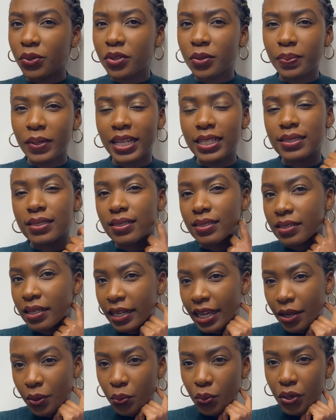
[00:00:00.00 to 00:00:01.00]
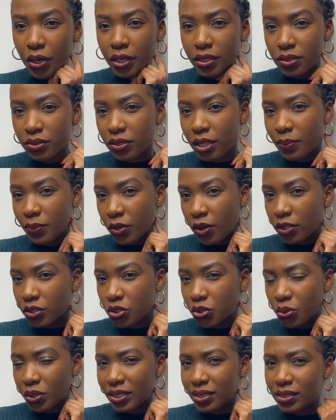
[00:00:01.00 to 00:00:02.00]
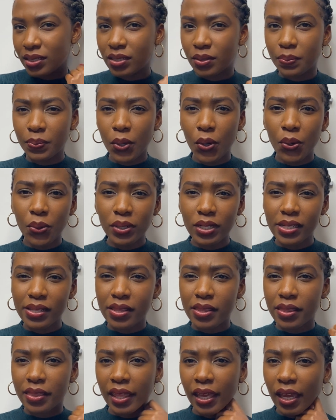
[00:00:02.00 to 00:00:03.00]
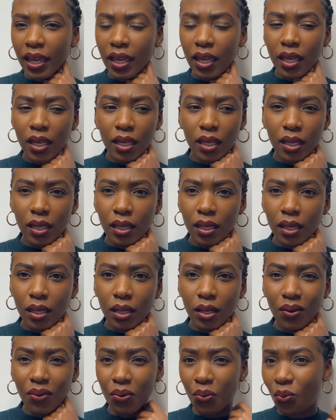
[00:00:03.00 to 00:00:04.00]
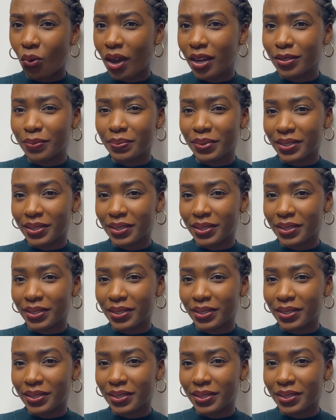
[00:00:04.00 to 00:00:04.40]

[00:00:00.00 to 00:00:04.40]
places that I worked. So I'm not sure, is it a Poland thing or what?